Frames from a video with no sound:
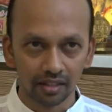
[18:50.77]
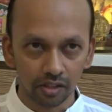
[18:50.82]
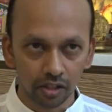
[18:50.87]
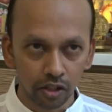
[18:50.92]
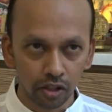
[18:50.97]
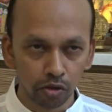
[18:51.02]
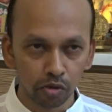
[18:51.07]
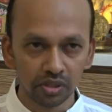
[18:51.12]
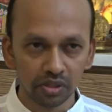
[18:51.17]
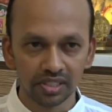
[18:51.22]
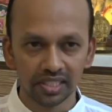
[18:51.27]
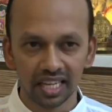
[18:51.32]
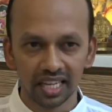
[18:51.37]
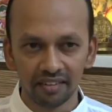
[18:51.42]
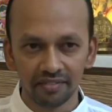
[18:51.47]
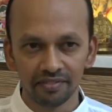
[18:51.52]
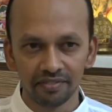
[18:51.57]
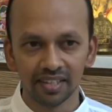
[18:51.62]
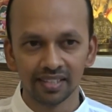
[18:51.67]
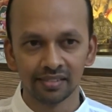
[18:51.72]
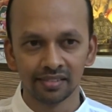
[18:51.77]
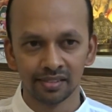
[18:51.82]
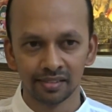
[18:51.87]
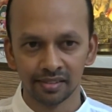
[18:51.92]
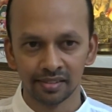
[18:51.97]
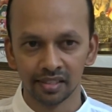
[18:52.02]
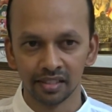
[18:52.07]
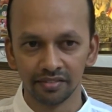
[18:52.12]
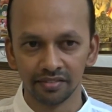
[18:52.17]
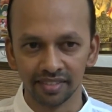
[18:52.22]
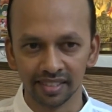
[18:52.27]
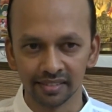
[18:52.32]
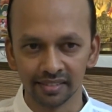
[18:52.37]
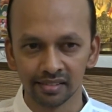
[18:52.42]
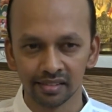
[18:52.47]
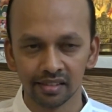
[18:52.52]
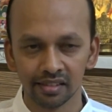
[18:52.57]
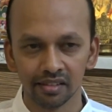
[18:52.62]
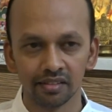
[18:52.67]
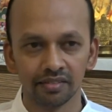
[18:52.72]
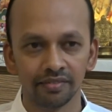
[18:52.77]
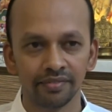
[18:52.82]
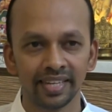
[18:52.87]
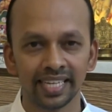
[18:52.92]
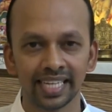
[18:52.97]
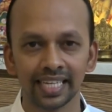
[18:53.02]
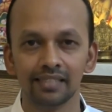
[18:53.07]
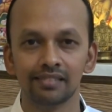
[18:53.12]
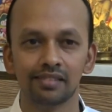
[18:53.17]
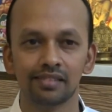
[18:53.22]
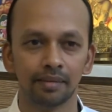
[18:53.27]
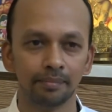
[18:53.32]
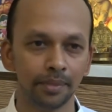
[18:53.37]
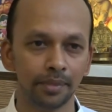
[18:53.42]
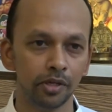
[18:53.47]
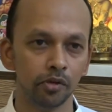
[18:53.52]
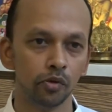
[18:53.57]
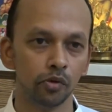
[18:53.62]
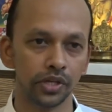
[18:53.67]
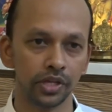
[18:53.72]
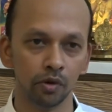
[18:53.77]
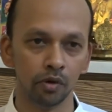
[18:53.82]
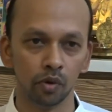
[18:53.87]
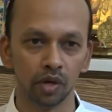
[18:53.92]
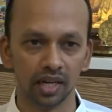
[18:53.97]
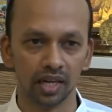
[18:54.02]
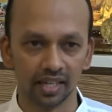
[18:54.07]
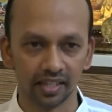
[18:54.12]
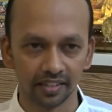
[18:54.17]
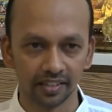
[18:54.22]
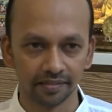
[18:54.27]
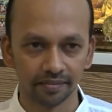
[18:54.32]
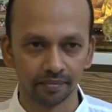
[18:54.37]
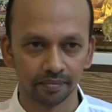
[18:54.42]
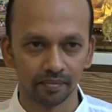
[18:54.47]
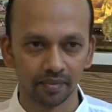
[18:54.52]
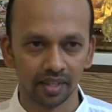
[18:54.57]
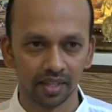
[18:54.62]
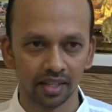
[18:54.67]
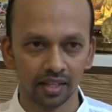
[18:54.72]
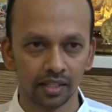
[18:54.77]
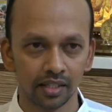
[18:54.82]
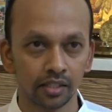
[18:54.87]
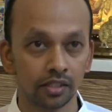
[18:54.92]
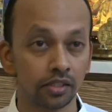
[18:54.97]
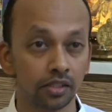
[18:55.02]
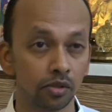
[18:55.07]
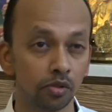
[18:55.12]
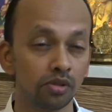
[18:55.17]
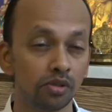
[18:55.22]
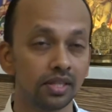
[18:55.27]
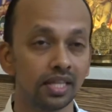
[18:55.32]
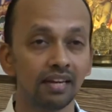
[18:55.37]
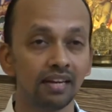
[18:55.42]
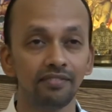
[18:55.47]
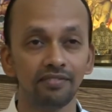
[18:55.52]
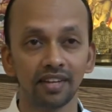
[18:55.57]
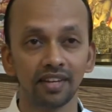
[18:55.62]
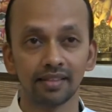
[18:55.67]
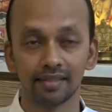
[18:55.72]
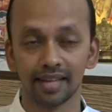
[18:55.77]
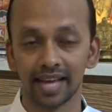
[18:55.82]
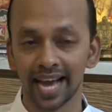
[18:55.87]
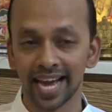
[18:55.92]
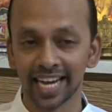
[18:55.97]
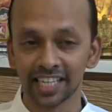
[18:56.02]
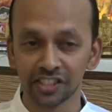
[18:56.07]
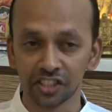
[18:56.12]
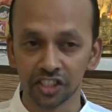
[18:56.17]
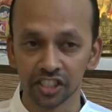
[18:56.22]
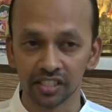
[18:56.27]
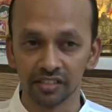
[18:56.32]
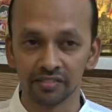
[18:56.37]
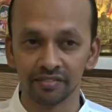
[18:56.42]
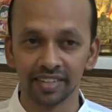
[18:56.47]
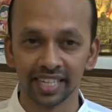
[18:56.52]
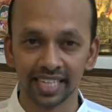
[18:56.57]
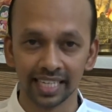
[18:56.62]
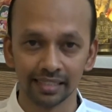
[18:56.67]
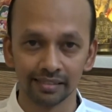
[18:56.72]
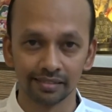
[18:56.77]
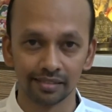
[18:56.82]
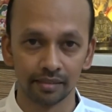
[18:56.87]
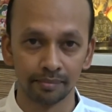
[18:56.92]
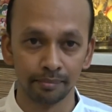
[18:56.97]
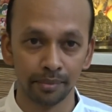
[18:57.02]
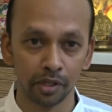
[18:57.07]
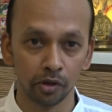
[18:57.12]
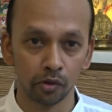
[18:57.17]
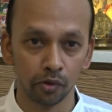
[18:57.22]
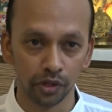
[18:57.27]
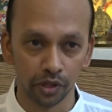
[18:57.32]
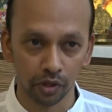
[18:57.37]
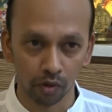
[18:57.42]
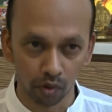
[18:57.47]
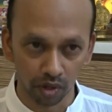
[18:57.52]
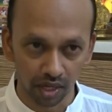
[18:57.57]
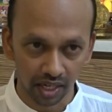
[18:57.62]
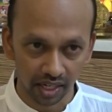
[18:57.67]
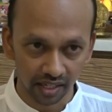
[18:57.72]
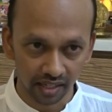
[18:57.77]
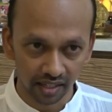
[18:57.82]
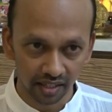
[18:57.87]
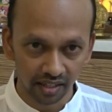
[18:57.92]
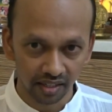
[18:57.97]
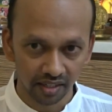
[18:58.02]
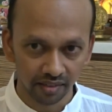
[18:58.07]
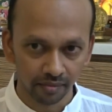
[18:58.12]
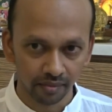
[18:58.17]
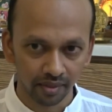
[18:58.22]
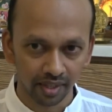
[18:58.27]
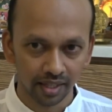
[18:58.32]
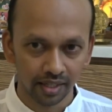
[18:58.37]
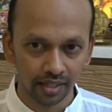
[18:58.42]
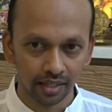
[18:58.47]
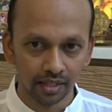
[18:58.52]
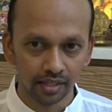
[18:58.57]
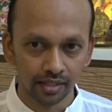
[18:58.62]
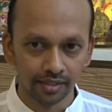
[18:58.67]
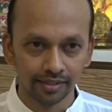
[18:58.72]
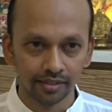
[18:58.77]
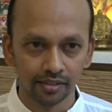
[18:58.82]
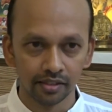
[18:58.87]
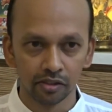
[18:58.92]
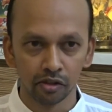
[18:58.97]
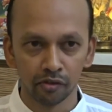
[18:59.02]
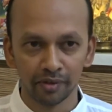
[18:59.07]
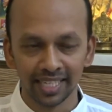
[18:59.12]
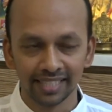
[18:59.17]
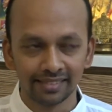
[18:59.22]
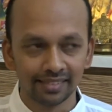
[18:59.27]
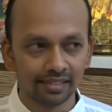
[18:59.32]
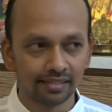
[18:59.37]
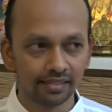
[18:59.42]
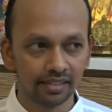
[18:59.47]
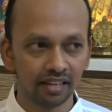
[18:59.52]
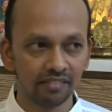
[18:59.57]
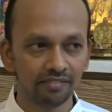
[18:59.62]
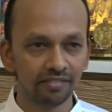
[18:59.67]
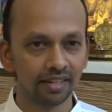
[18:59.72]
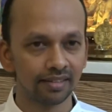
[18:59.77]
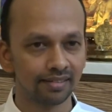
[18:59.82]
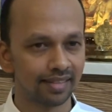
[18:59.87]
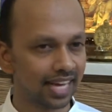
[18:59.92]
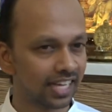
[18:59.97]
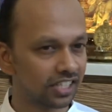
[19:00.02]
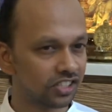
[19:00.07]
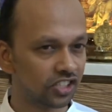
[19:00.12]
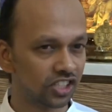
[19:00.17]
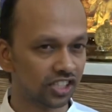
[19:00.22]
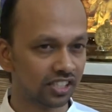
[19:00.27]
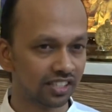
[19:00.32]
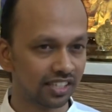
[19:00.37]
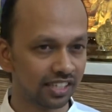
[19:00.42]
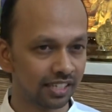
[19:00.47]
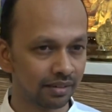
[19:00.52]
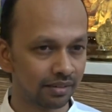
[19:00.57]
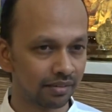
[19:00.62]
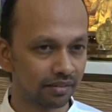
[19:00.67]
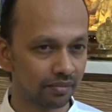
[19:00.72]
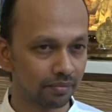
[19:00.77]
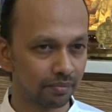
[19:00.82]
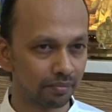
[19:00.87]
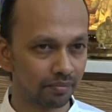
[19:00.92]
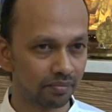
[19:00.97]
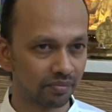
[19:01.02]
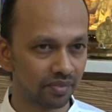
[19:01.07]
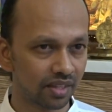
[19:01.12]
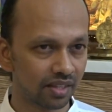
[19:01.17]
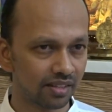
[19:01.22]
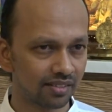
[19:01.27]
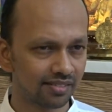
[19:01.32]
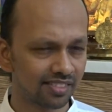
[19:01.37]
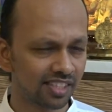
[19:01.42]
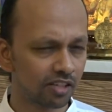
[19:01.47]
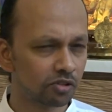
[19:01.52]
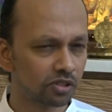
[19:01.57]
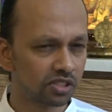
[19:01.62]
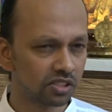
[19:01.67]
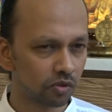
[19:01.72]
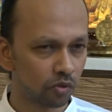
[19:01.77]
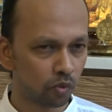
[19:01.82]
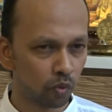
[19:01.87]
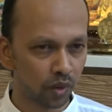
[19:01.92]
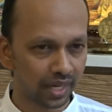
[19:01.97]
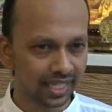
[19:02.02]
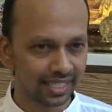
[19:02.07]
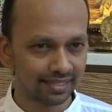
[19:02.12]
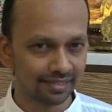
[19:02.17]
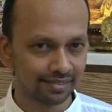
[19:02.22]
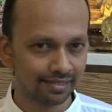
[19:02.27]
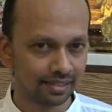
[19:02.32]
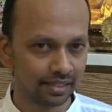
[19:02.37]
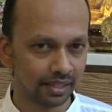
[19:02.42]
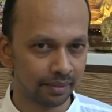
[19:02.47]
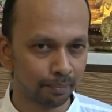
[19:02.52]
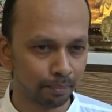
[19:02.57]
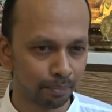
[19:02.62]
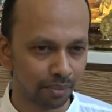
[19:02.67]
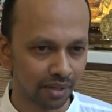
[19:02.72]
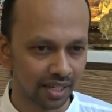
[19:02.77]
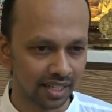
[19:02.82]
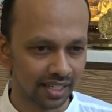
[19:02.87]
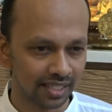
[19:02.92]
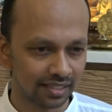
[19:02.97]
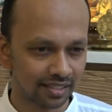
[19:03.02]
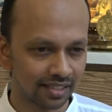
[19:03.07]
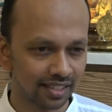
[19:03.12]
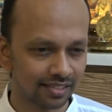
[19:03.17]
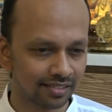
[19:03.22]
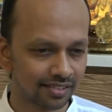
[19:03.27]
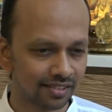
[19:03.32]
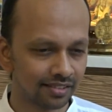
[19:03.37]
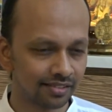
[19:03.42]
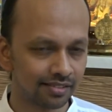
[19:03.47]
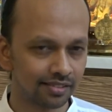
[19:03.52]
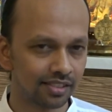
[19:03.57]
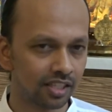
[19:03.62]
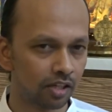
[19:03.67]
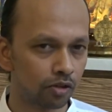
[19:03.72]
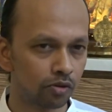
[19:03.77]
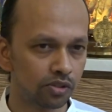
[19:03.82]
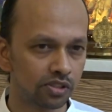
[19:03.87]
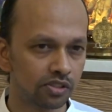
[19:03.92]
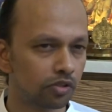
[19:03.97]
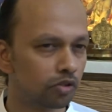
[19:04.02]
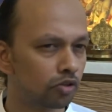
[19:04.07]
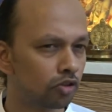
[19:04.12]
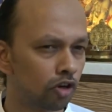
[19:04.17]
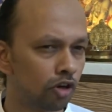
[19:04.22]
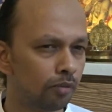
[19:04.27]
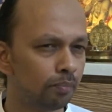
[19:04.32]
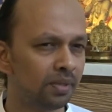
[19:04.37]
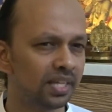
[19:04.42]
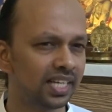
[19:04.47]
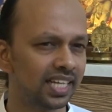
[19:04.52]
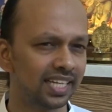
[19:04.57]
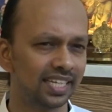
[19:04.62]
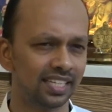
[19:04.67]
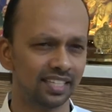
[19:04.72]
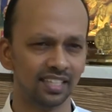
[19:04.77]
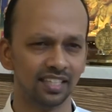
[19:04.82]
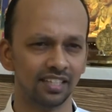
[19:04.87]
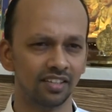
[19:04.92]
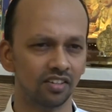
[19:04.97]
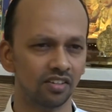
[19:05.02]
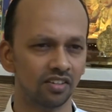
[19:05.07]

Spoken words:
through selfless service we can subdue yoga. Through selfless action we can subdue yoga. So when I say selfless action, it sounds quite simple, it doesn't sound so complicated,